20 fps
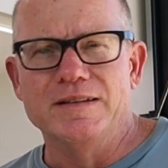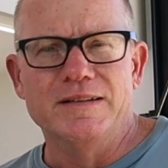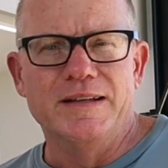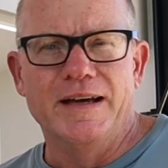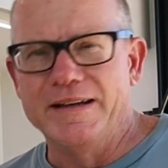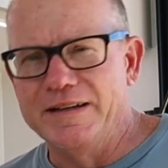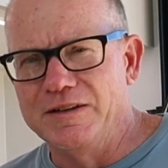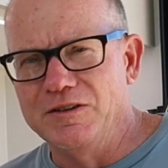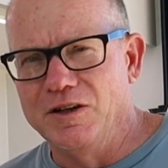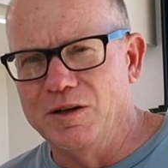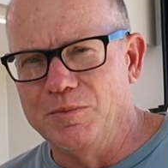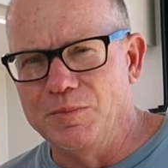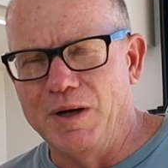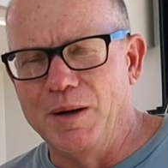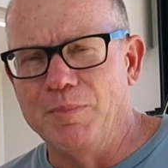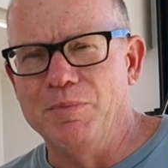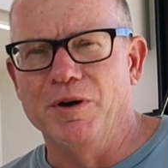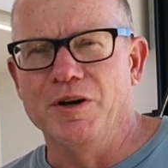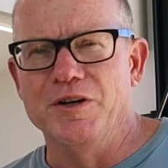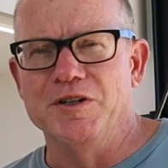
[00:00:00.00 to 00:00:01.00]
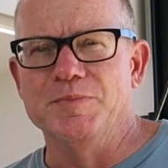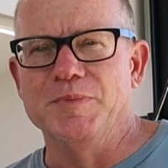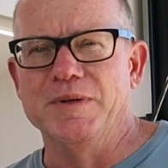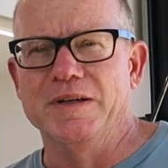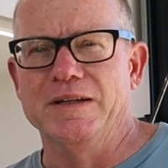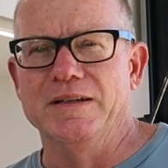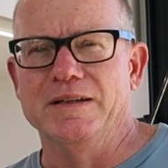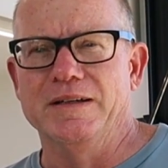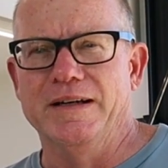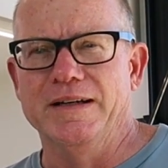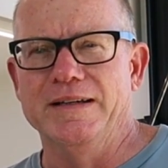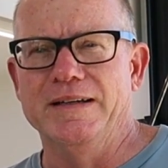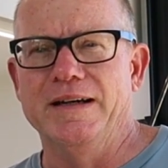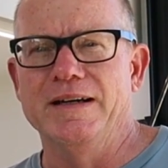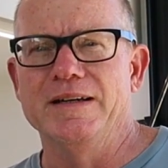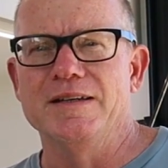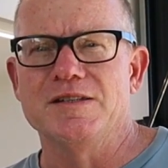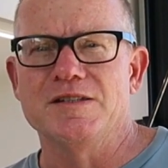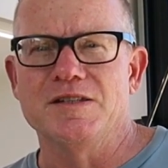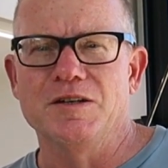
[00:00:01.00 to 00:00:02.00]
They did not approach me,
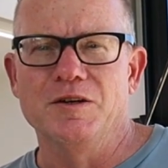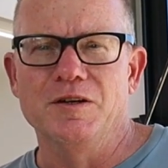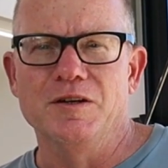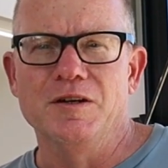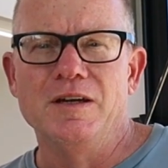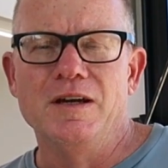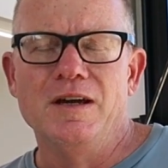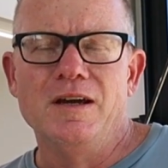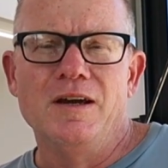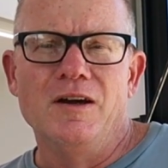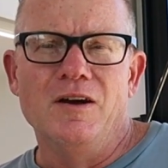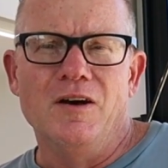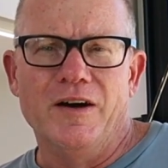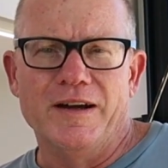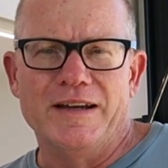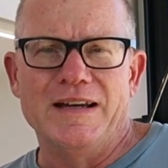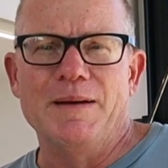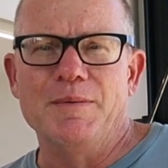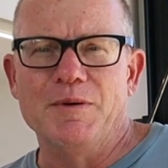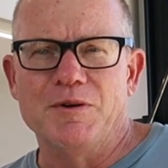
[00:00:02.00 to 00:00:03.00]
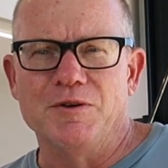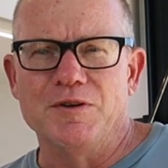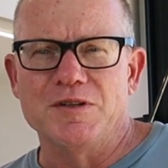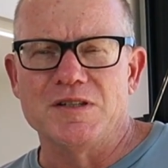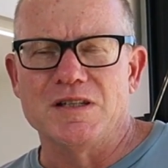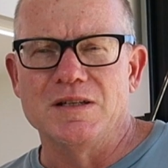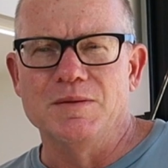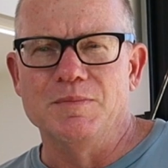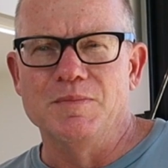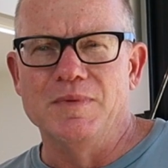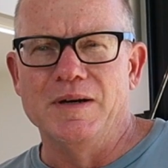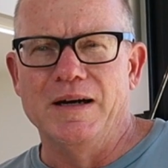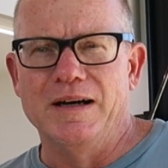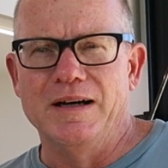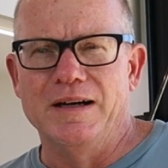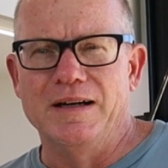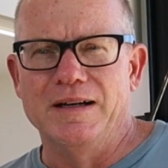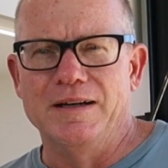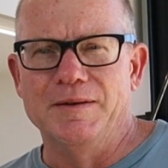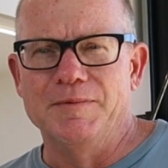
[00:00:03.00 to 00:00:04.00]
okay? So I came across them
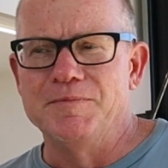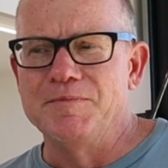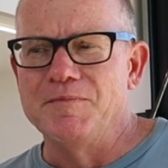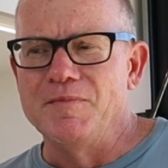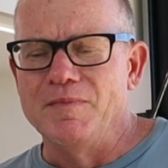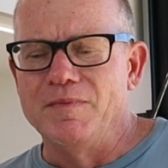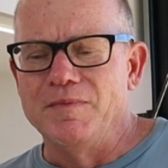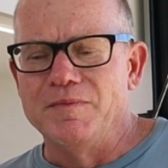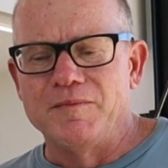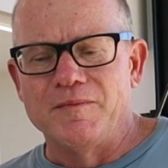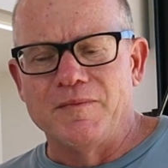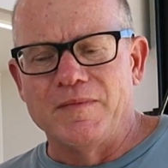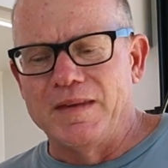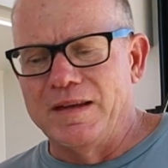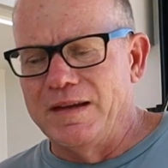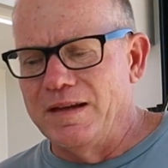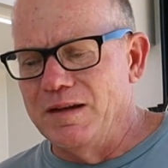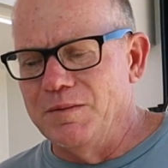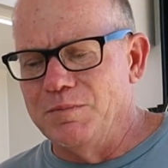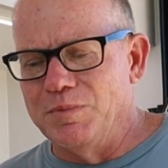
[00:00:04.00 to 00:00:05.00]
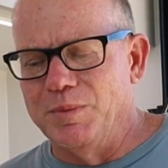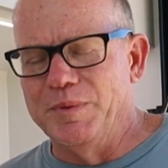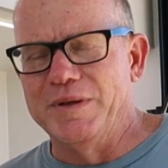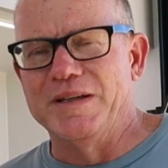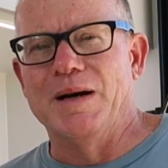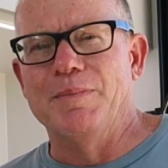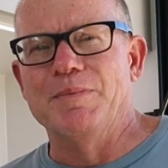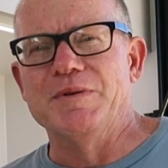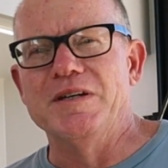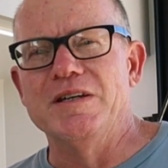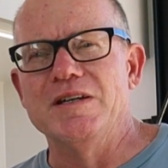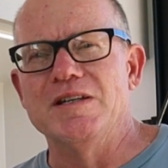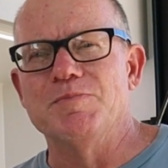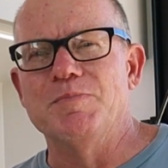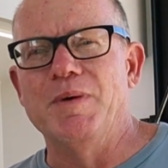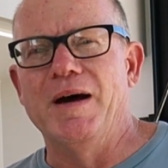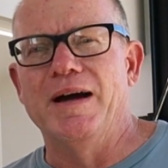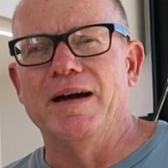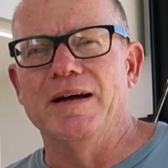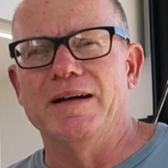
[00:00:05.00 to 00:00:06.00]
probably a couple of years
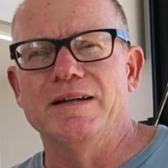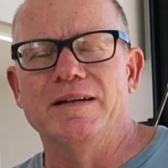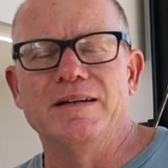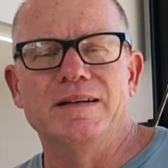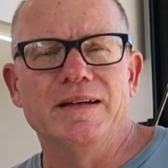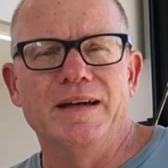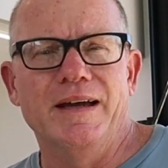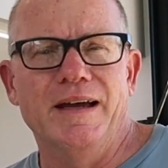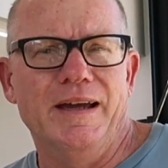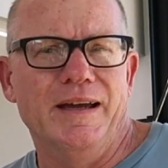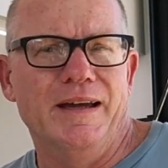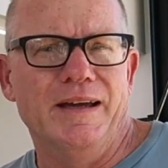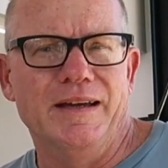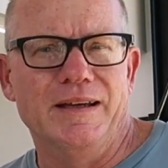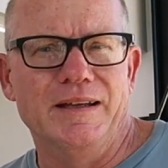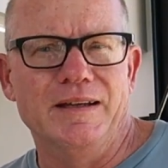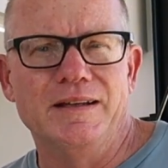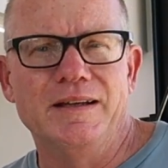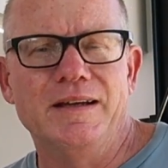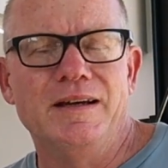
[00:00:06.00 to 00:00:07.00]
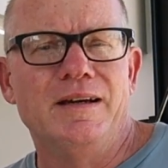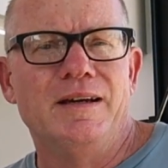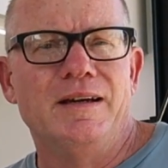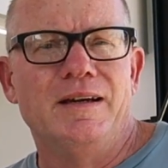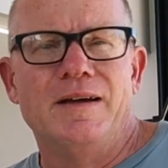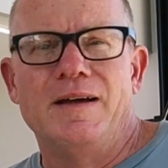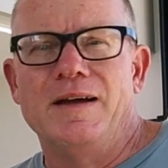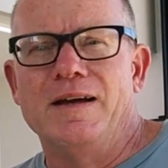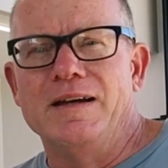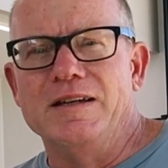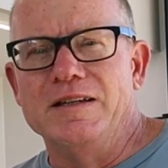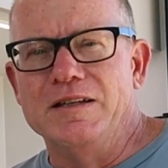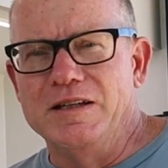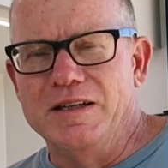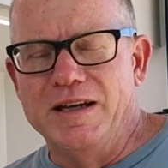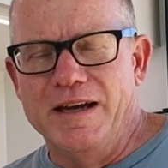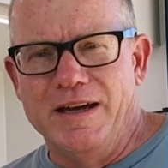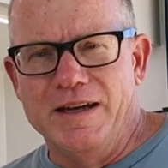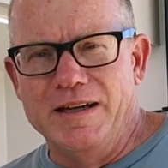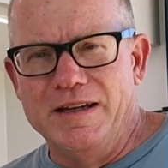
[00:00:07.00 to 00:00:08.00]
back, and
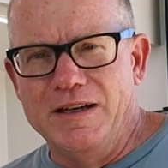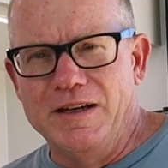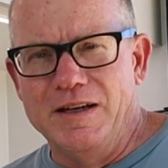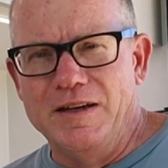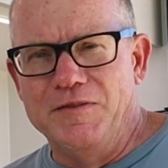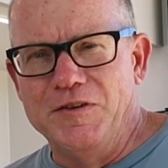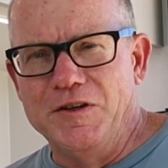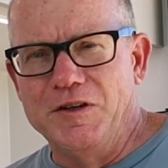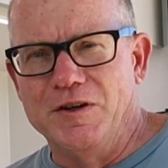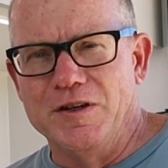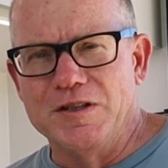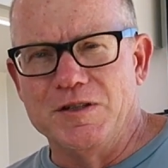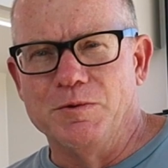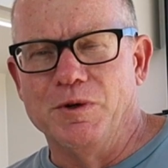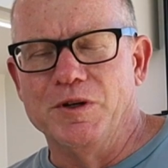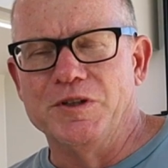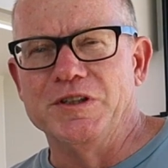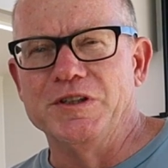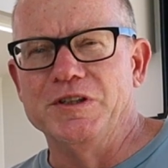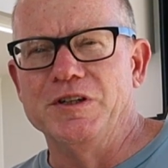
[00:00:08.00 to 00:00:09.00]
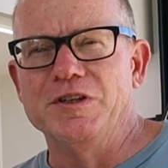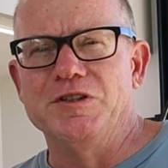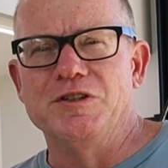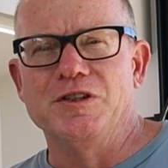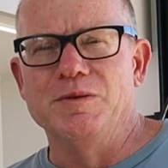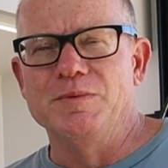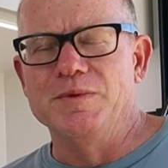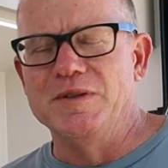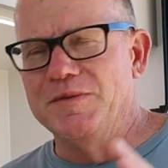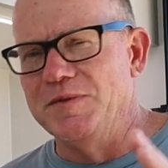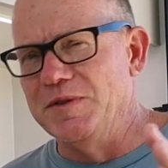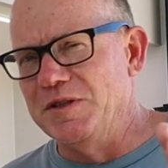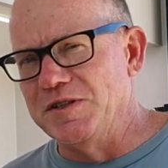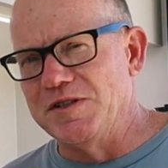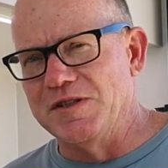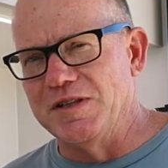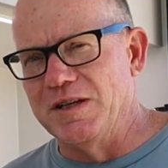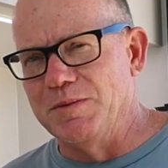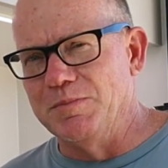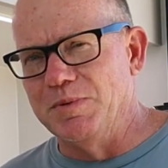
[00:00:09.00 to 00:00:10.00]
if you guys are watching YouTube, you're
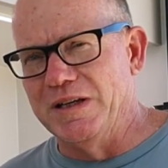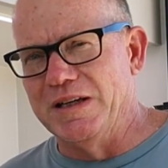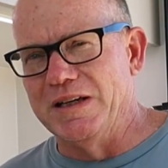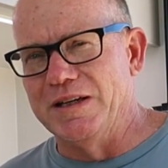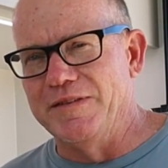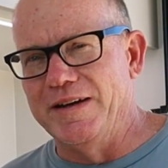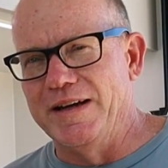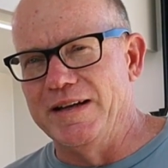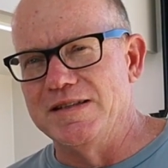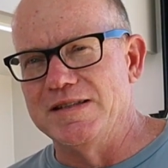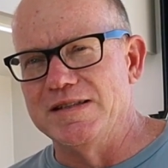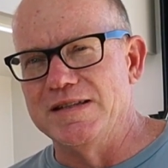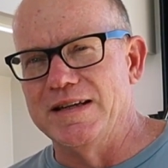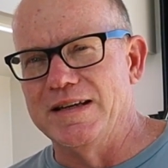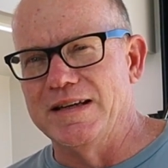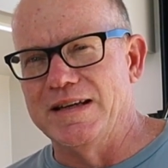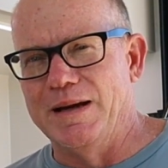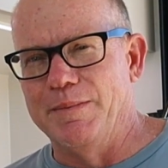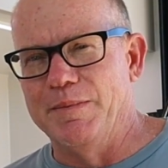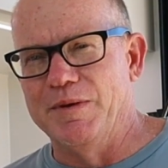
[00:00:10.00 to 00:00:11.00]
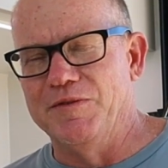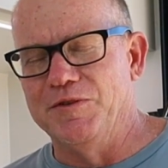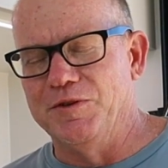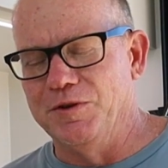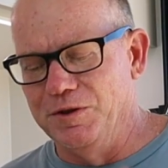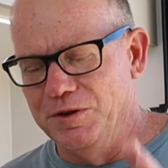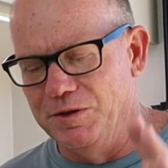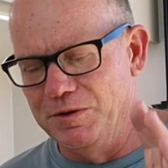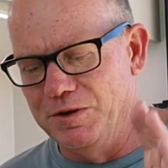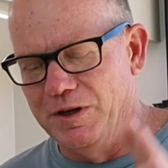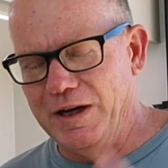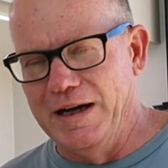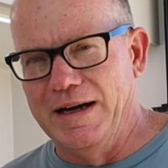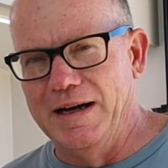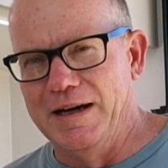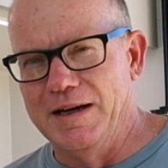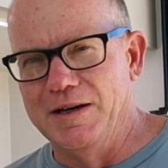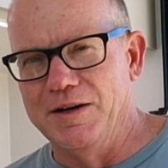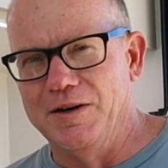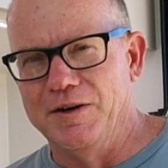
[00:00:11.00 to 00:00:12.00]
seeing plenty of ads coming through
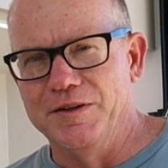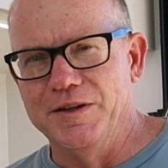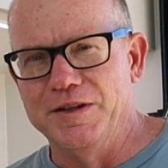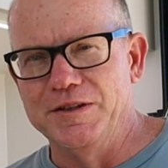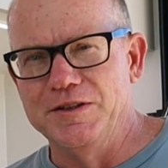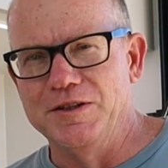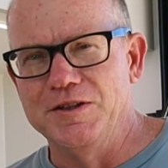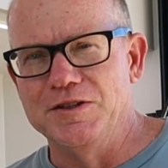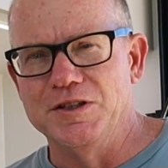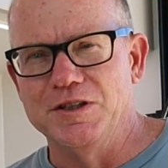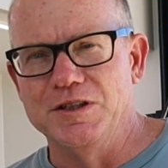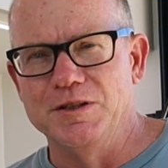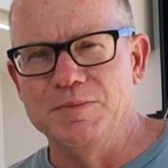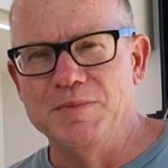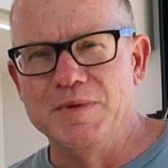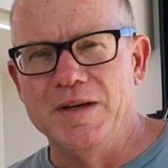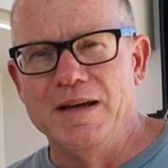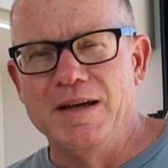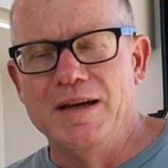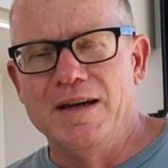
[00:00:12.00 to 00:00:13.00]
on the YouTube